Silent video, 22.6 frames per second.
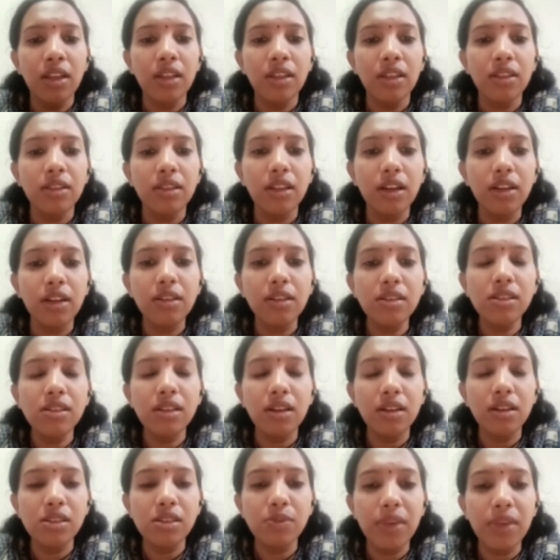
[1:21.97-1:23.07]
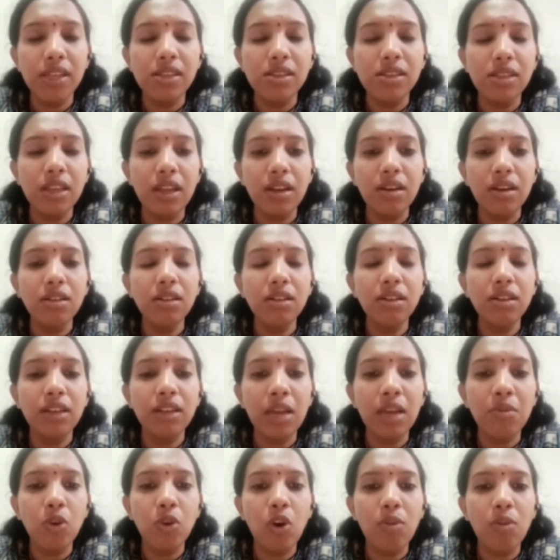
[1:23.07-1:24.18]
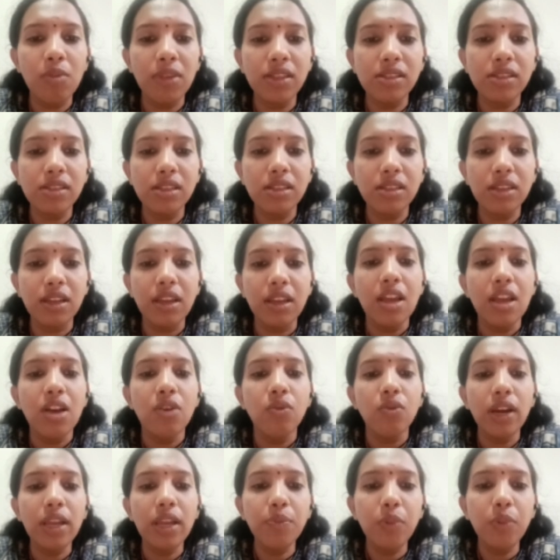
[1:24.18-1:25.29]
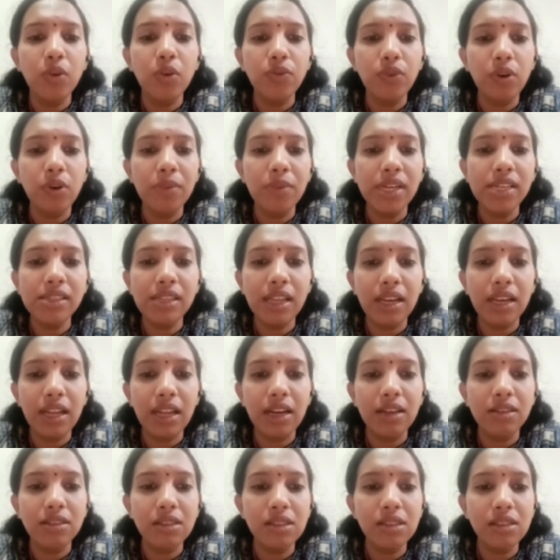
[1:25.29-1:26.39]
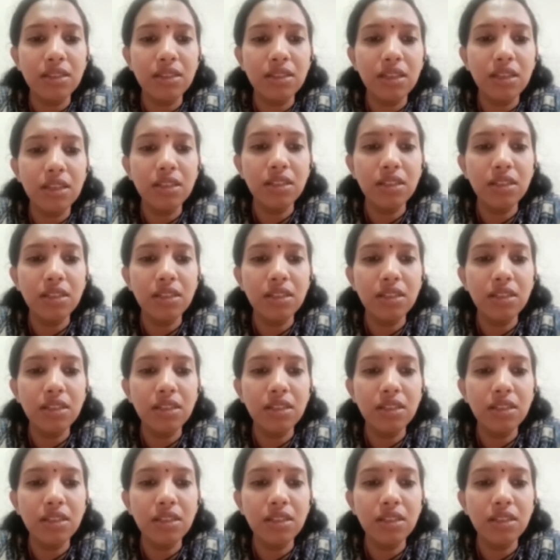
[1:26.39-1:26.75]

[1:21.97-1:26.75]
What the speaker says: that is space and time complexity. Why performance analysis is